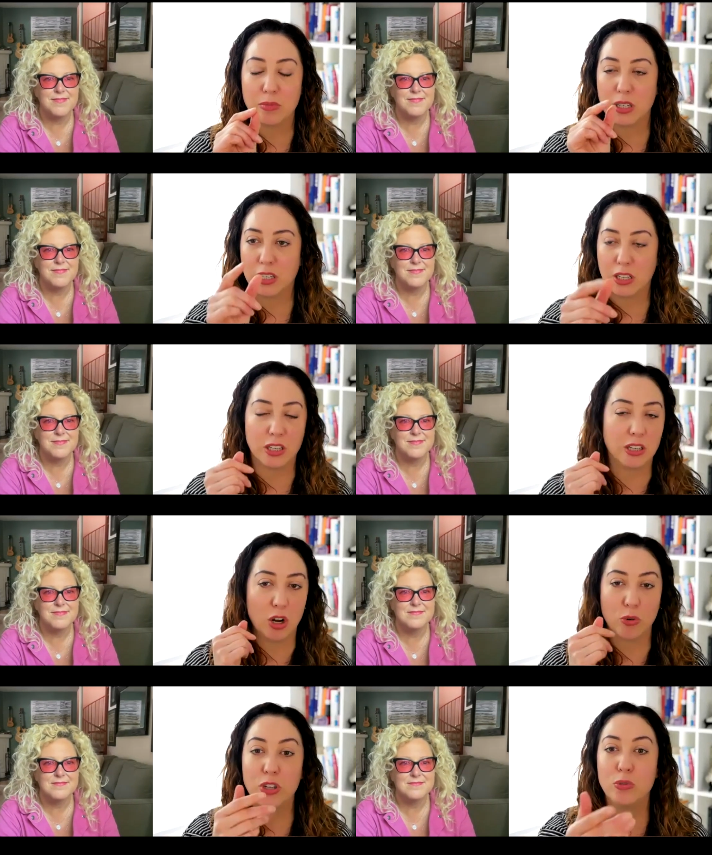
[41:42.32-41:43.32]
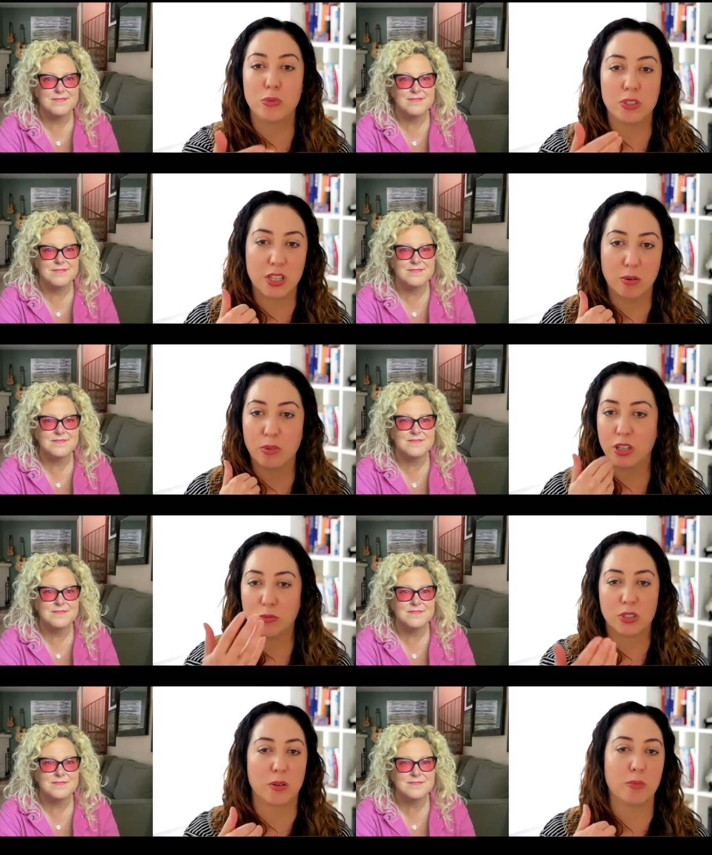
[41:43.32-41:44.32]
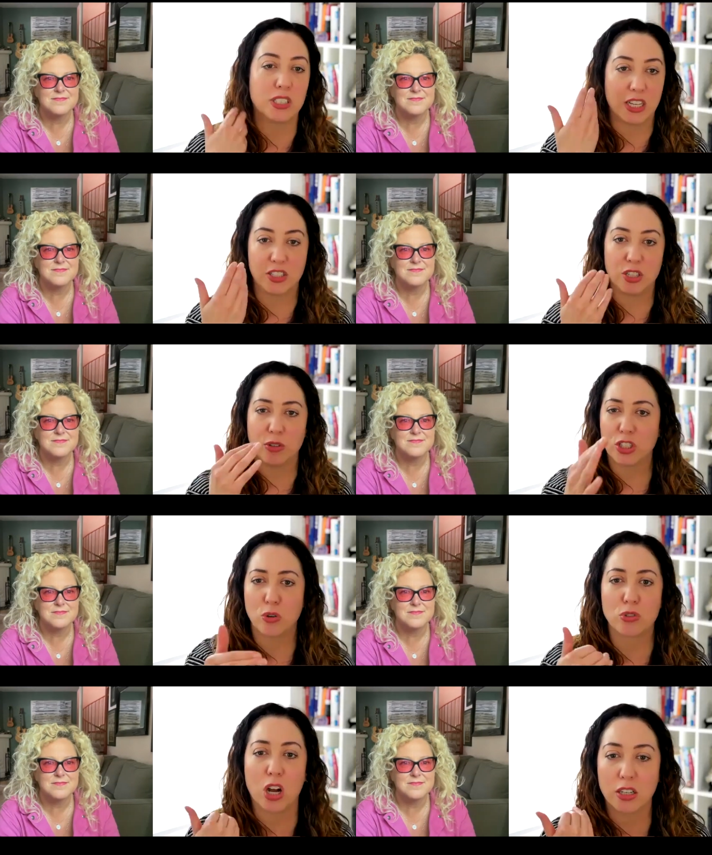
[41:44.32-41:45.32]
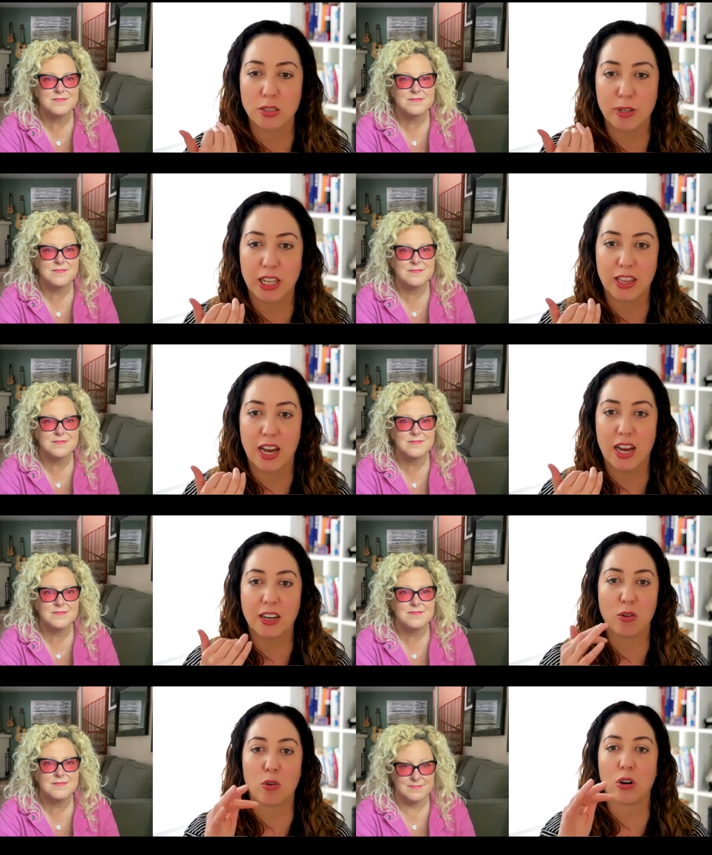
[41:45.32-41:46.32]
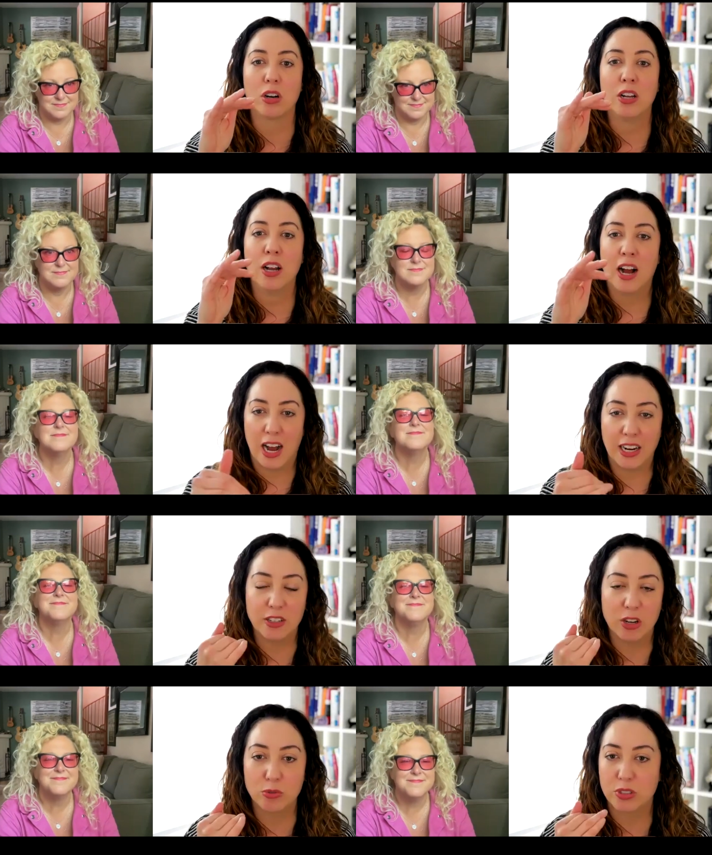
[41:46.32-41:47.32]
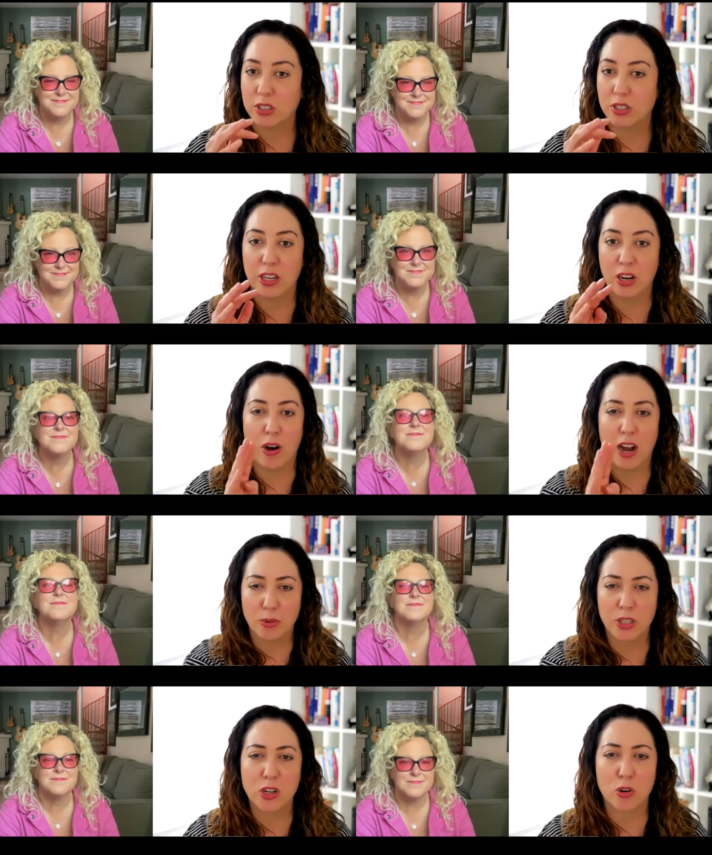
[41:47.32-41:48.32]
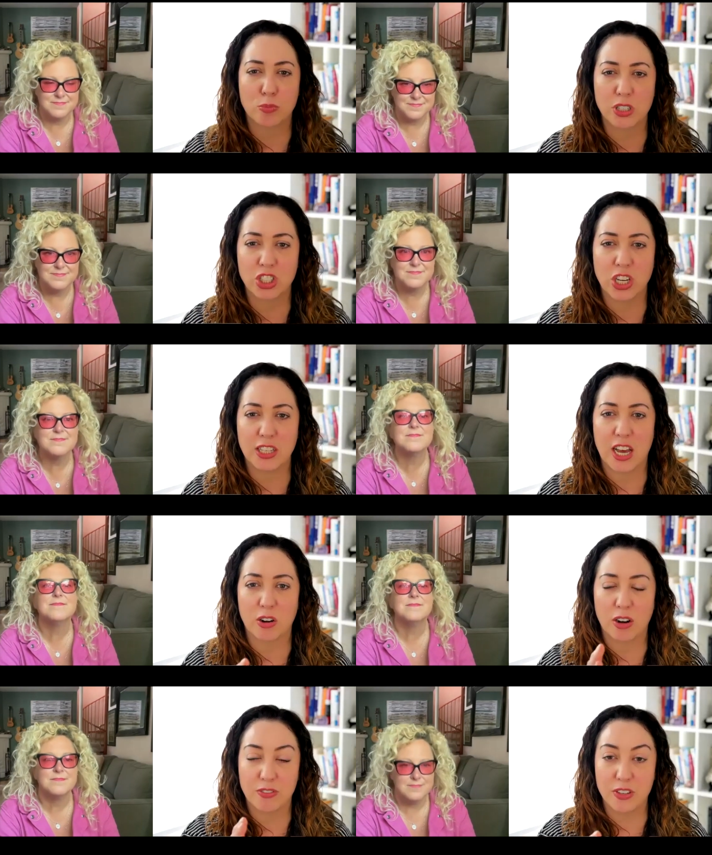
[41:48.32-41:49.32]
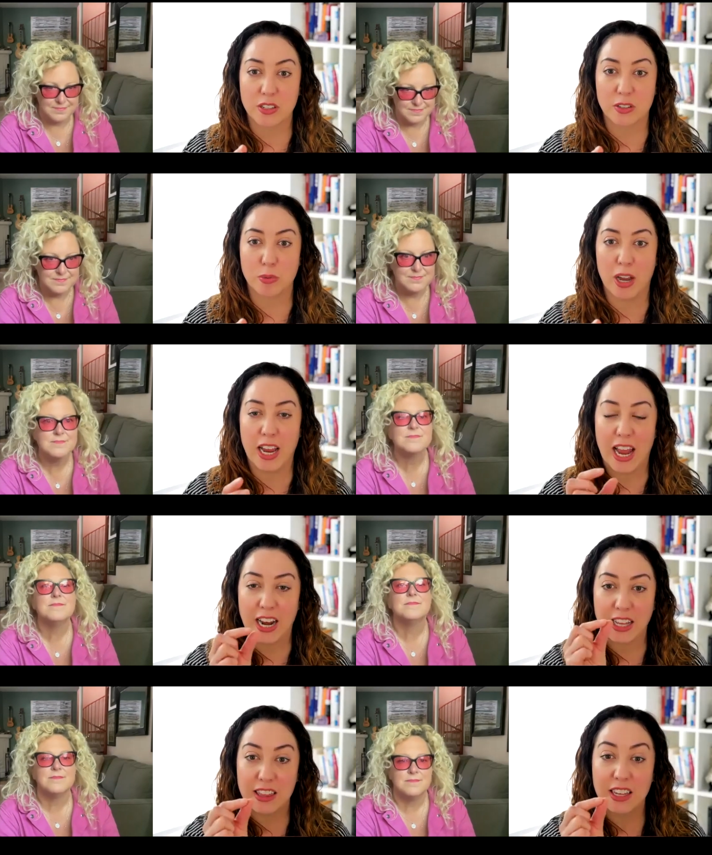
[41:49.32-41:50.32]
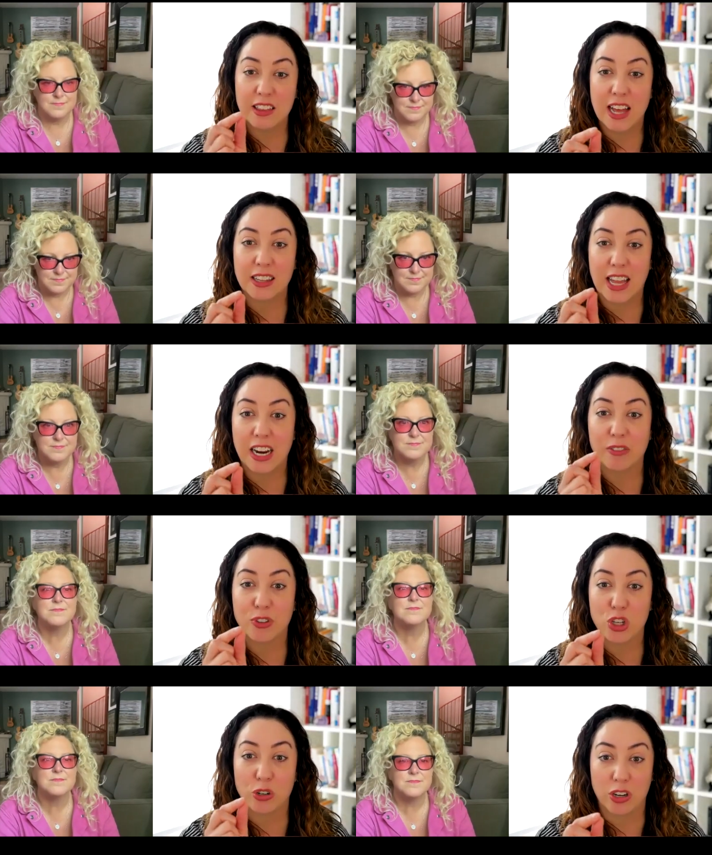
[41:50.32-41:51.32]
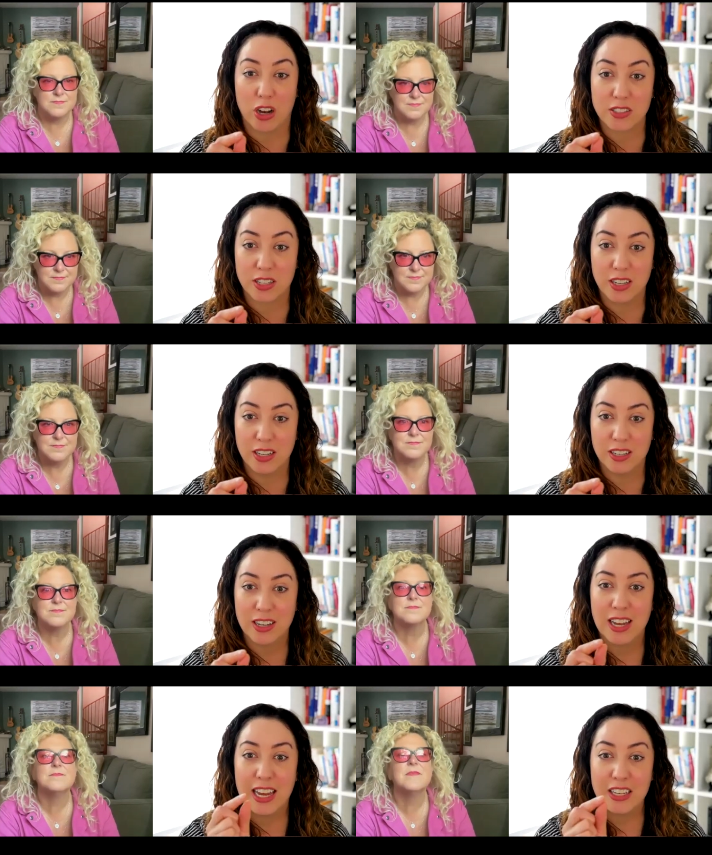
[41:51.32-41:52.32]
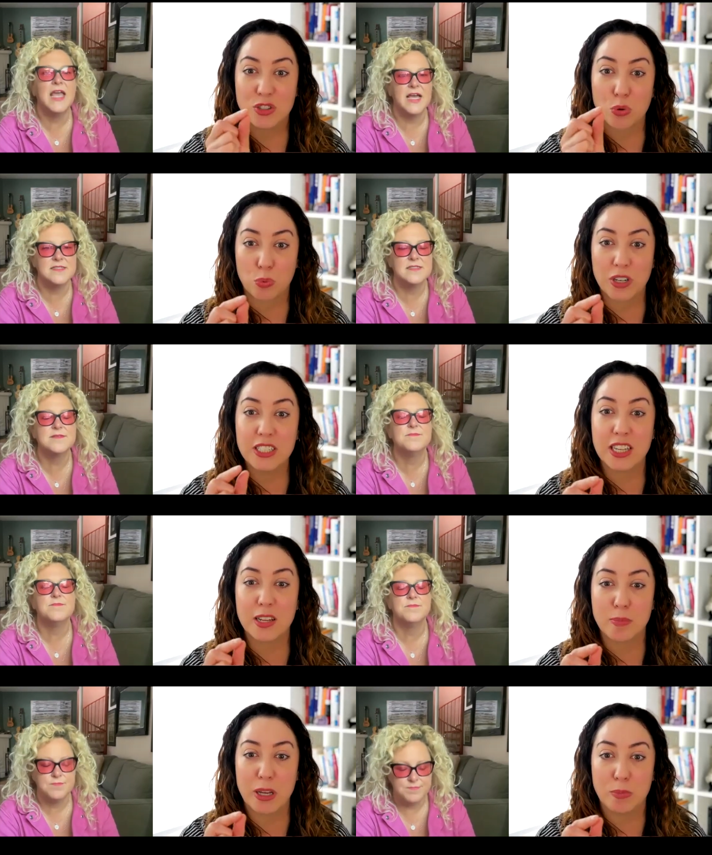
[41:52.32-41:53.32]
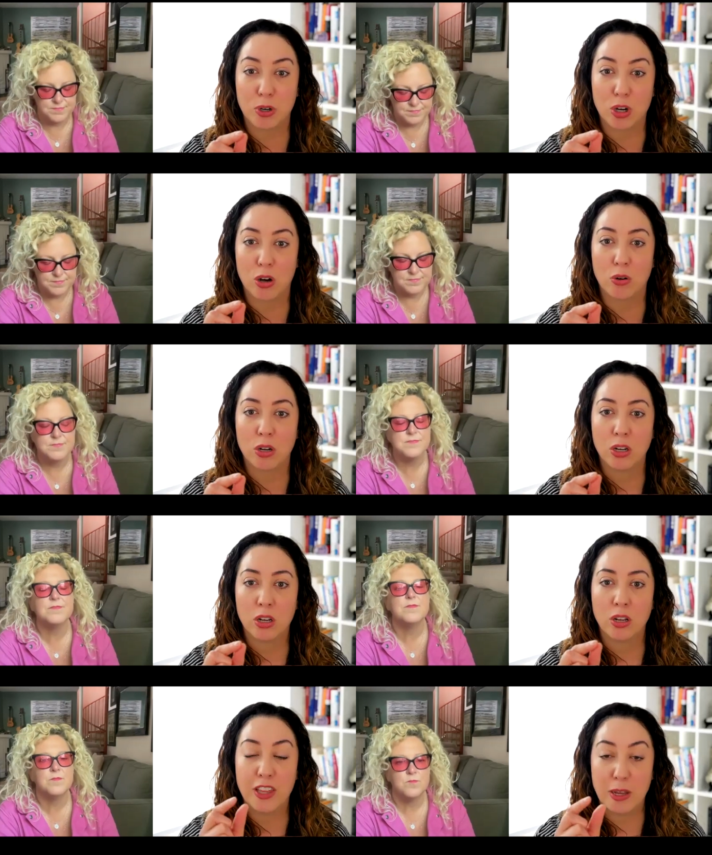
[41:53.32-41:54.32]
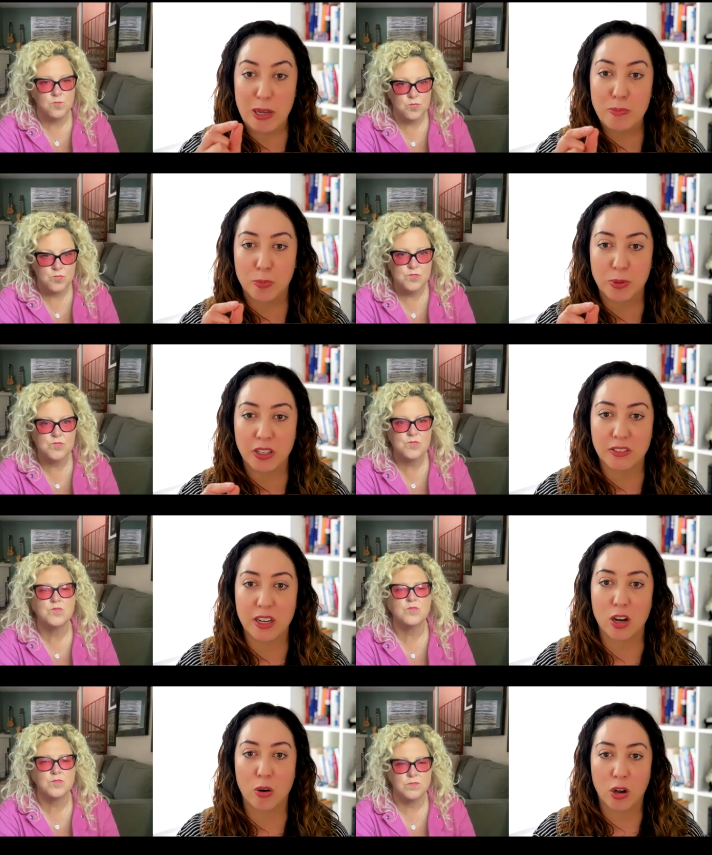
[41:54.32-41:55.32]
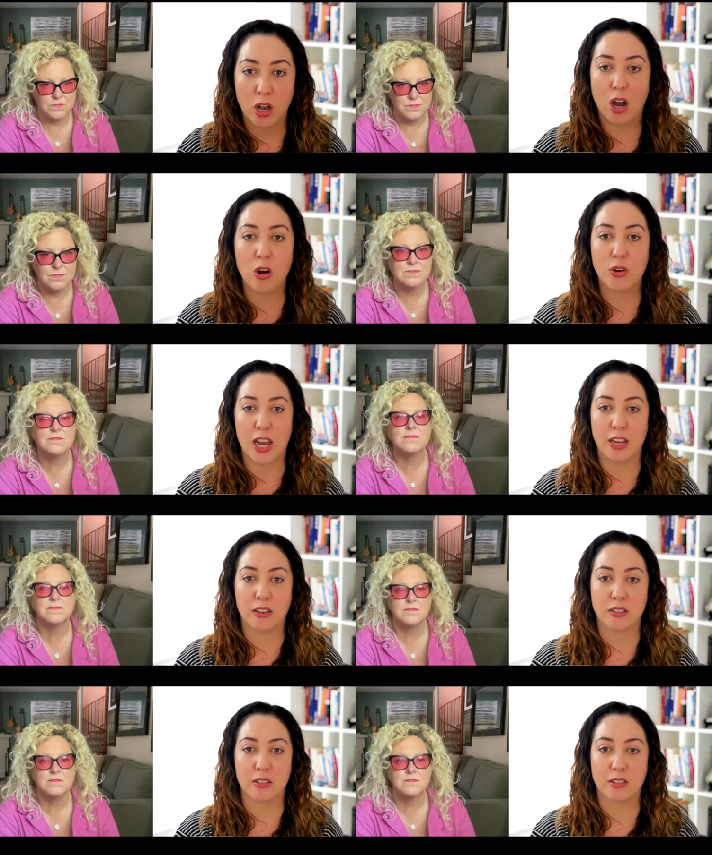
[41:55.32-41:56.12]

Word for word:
Speaker 1: you know you some you someone says to you like don't talk to me like that or I don't, you know, I really don't appreciate that or I feel this way. And I think that lack of curiosity is yes. the reason that people go, they people please. They go, okay,